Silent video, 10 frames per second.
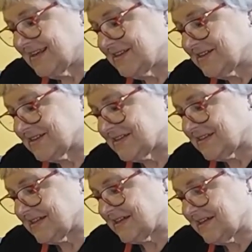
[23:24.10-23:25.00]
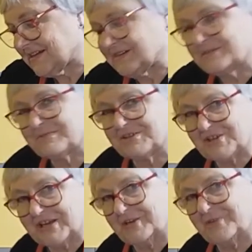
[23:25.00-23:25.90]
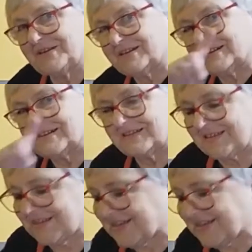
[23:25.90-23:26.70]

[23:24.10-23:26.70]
doesn't take as much liquid as the